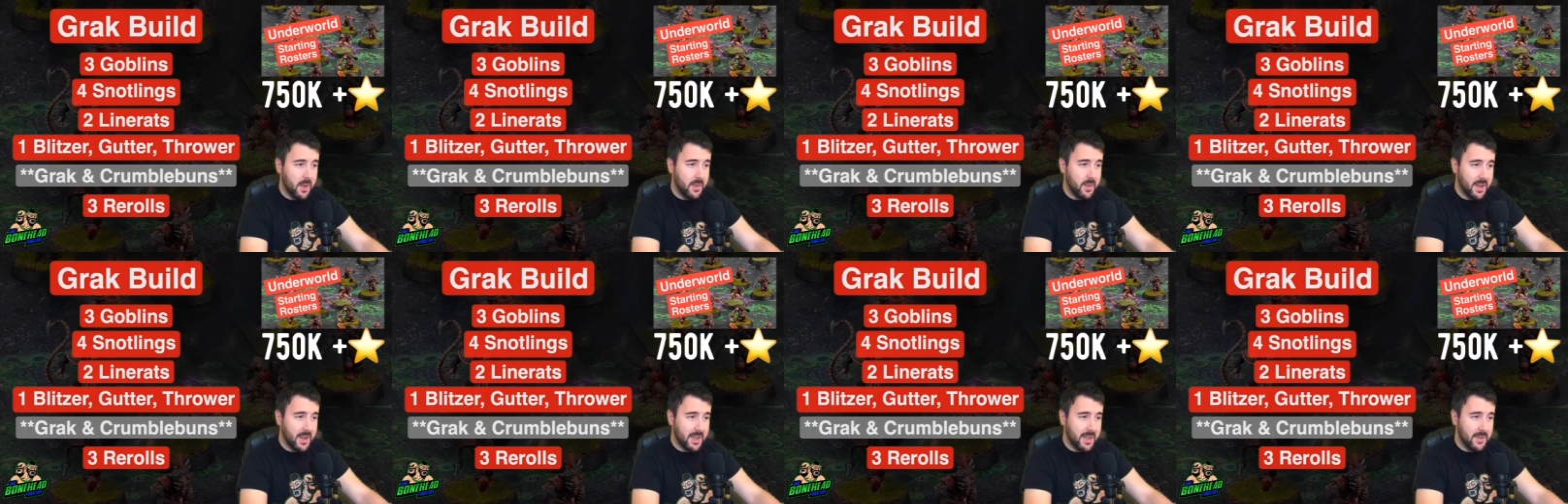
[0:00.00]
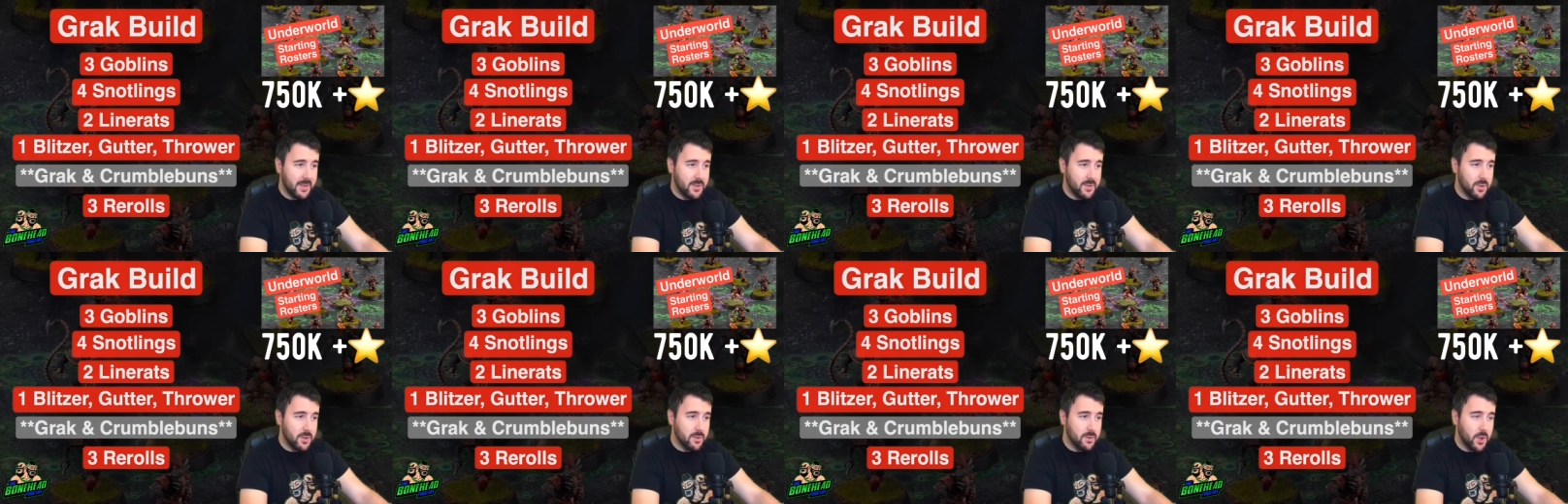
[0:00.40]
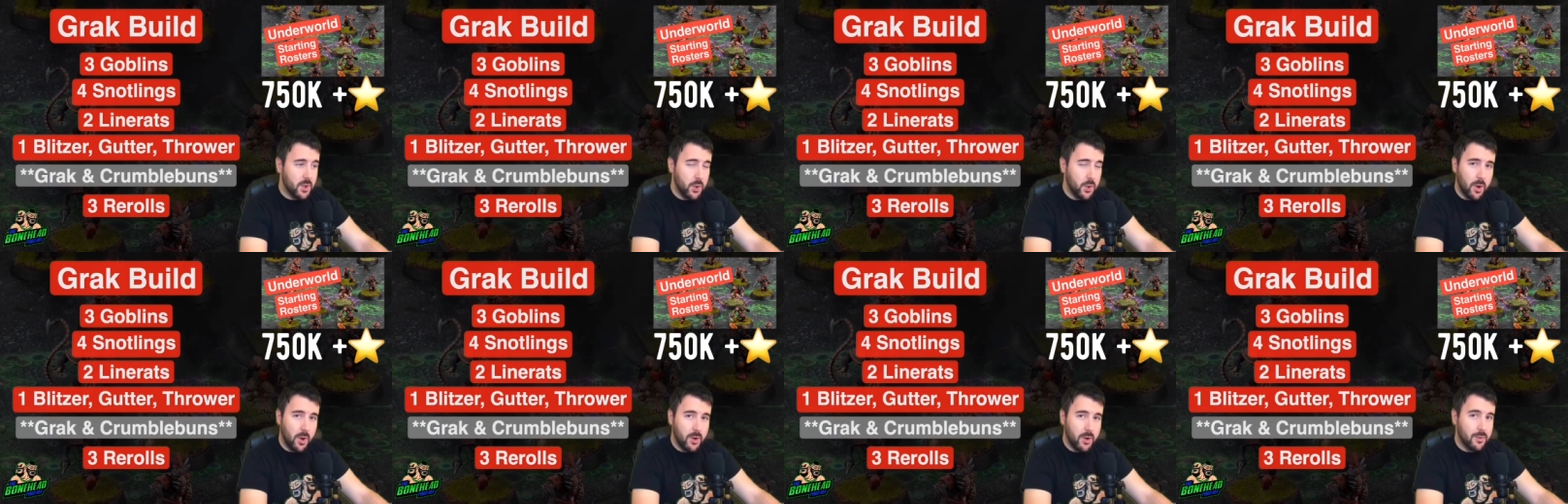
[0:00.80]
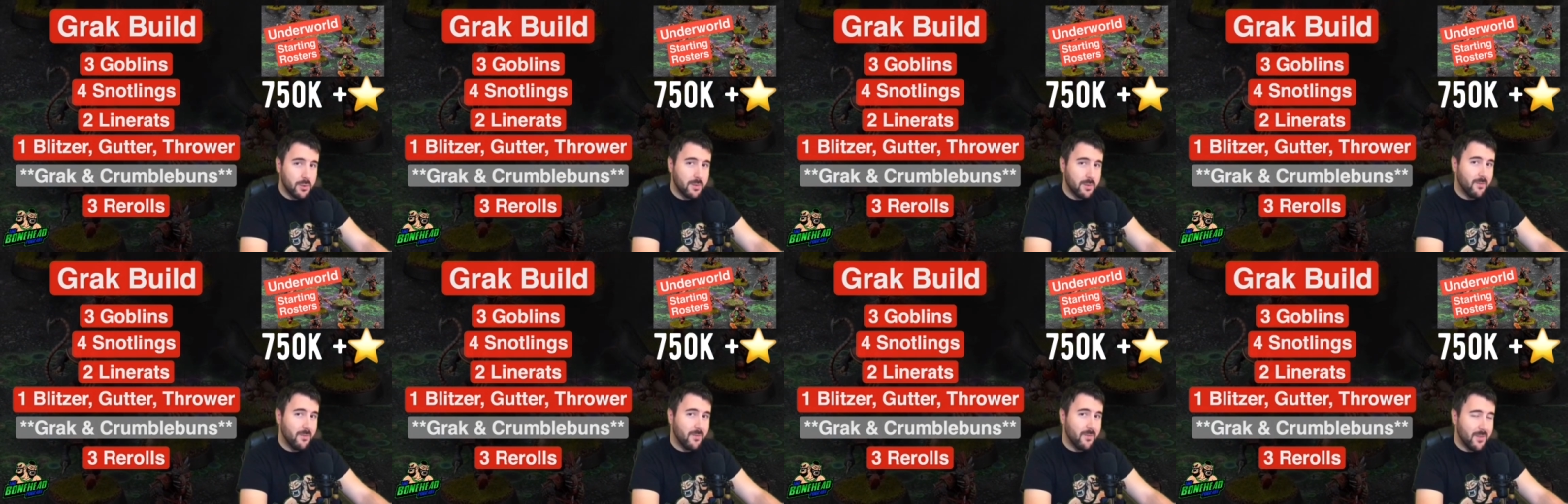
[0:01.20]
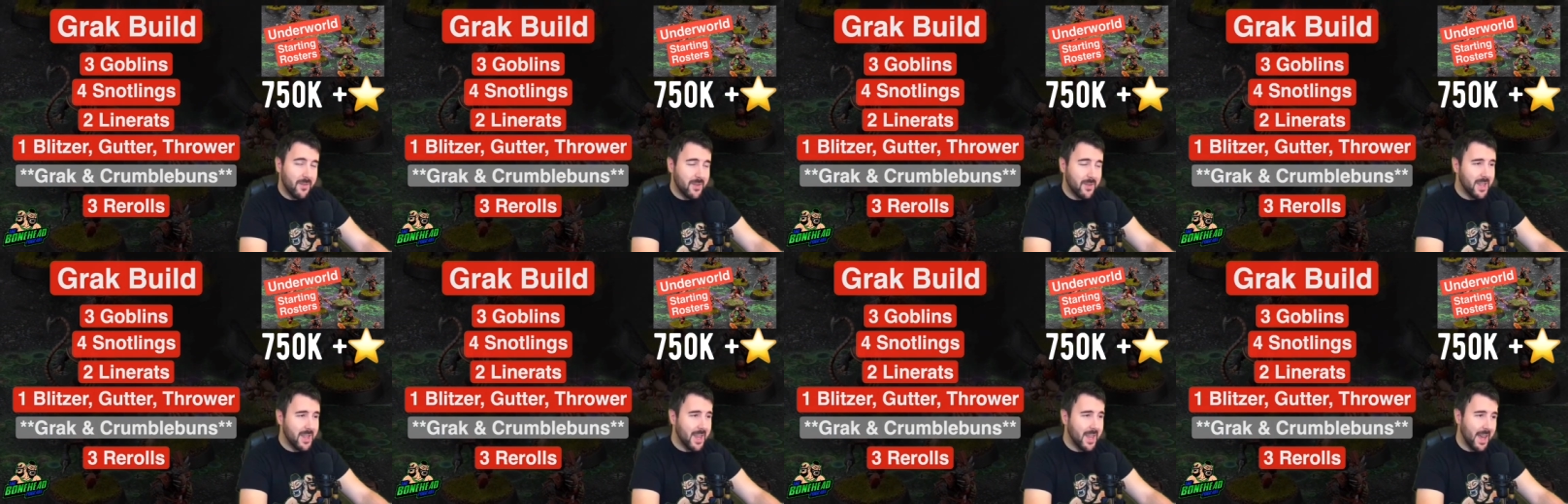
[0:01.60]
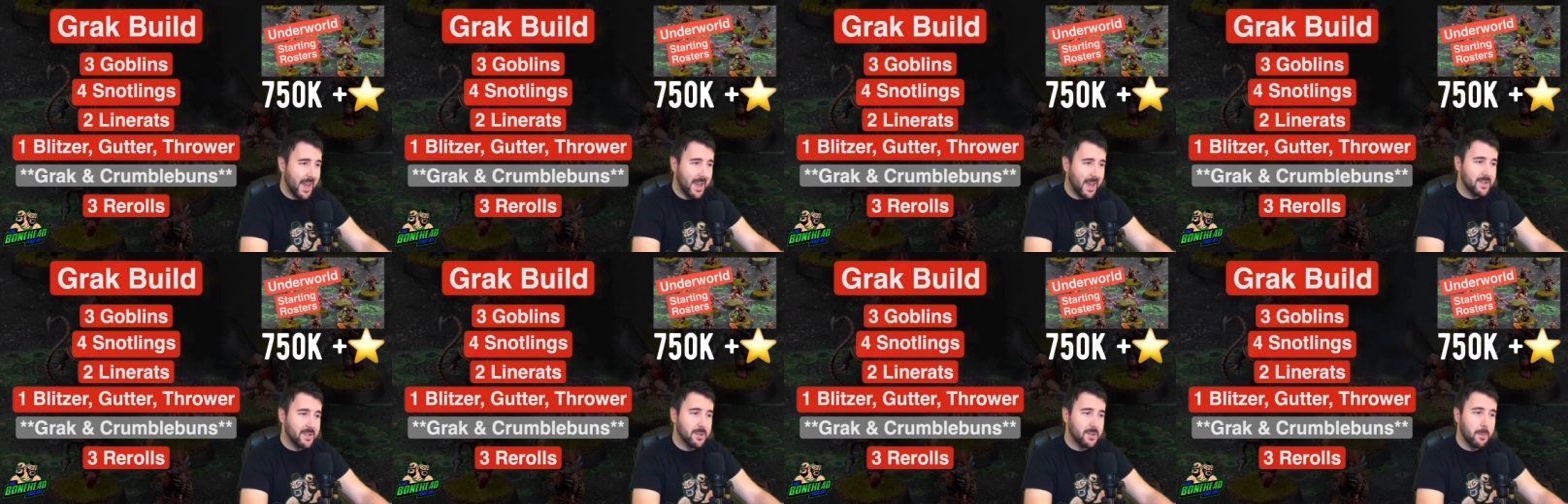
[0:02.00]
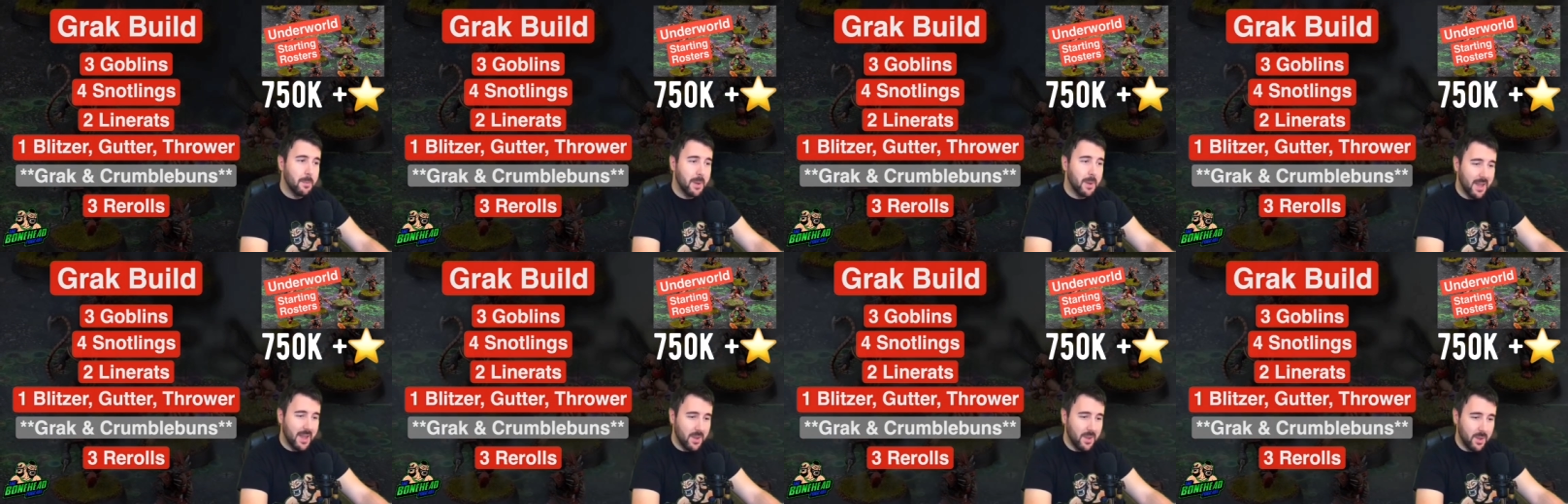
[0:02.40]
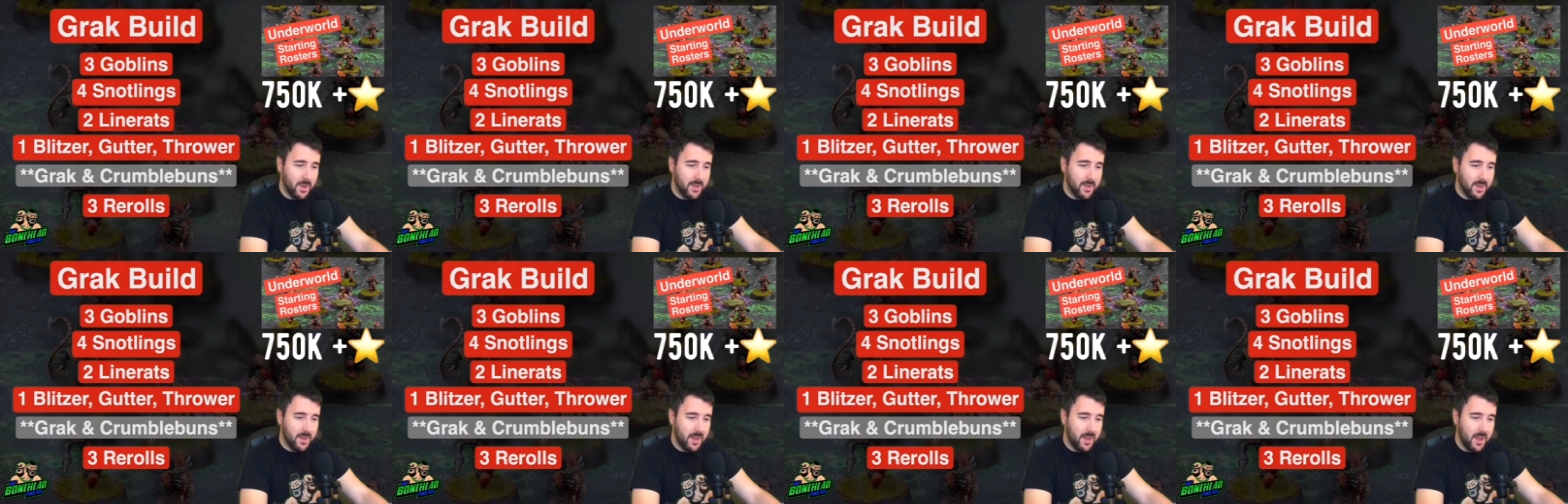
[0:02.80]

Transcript: That gives you 250k to play with